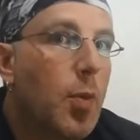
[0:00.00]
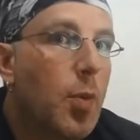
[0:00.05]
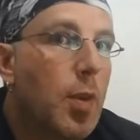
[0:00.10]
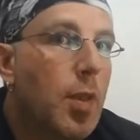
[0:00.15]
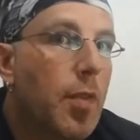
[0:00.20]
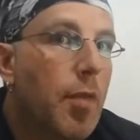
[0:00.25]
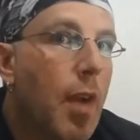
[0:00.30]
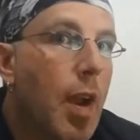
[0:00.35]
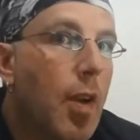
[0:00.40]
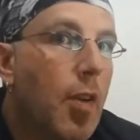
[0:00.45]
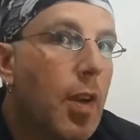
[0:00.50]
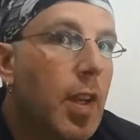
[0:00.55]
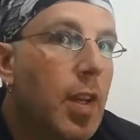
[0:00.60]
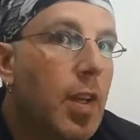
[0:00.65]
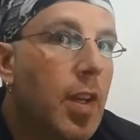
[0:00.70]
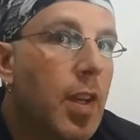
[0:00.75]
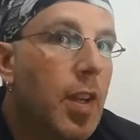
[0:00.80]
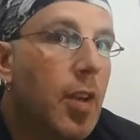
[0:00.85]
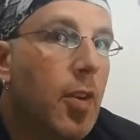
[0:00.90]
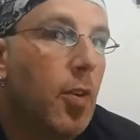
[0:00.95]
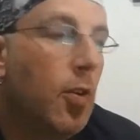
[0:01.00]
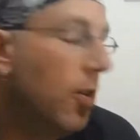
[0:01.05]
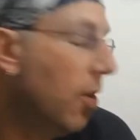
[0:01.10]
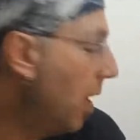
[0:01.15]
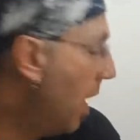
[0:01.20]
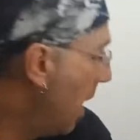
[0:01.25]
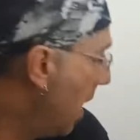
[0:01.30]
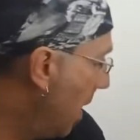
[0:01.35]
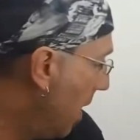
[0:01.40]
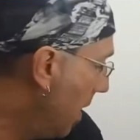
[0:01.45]
with Variant here,
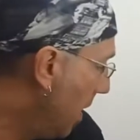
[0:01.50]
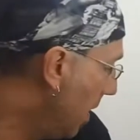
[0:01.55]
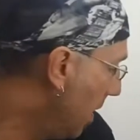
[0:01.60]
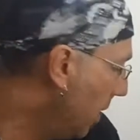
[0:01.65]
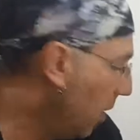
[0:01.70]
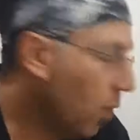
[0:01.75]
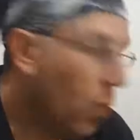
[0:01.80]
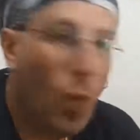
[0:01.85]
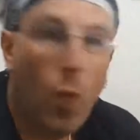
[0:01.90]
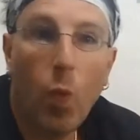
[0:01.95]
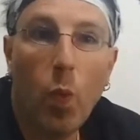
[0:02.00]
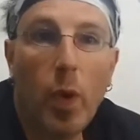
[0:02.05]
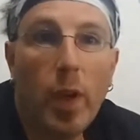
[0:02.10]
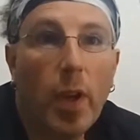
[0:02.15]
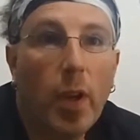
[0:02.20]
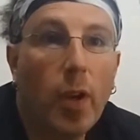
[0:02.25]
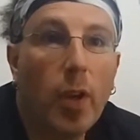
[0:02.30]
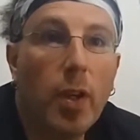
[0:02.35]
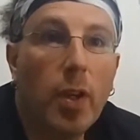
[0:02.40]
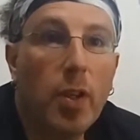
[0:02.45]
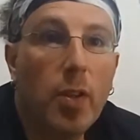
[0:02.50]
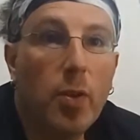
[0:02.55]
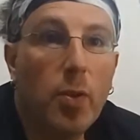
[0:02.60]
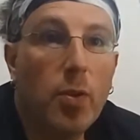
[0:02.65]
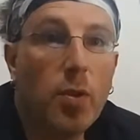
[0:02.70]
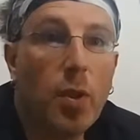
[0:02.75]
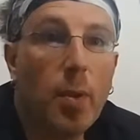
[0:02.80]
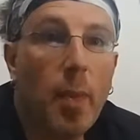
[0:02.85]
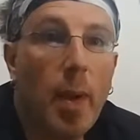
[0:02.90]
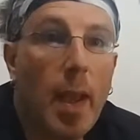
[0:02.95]
and we are going to do
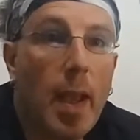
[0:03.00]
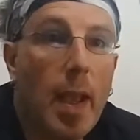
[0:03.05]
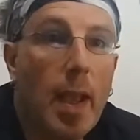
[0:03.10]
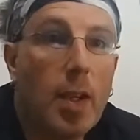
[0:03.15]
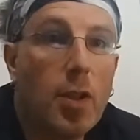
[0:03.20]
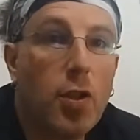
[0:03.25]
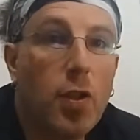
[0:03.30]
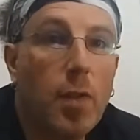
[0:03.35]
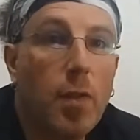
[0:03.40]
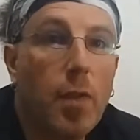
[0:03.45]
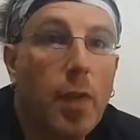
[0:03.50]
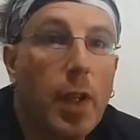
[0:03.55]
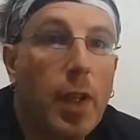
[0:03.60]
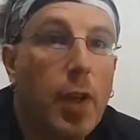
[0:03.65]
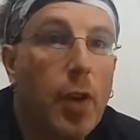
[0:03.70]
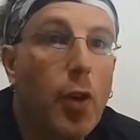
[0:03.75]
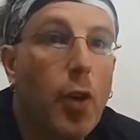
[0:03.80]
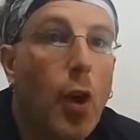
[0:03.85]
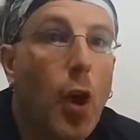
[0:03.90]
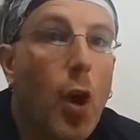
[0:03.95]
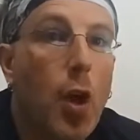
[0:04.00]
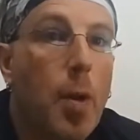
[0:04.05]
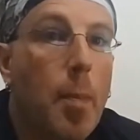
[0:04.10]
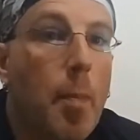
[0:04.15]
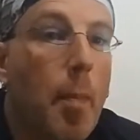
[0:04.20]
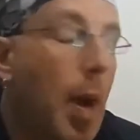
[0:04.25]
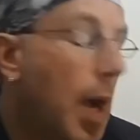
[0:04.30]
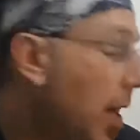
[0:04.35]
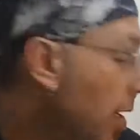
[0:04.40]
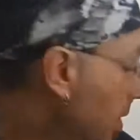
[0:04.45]
some action figure
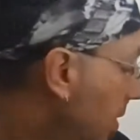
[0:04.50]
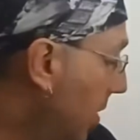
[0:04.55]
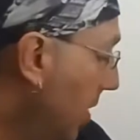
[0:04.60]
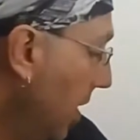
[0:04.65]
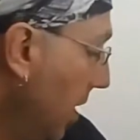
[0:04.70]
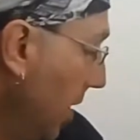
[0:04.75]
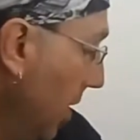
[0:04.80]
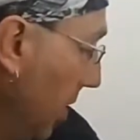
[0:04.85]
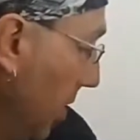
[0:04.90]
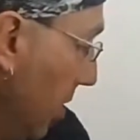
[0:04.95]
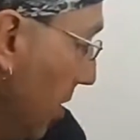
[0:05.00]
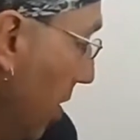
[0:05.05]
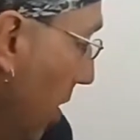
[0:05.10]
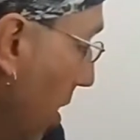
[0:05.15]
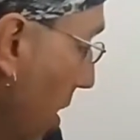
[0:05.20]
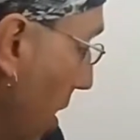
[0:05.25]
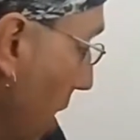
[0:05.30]
unboxings.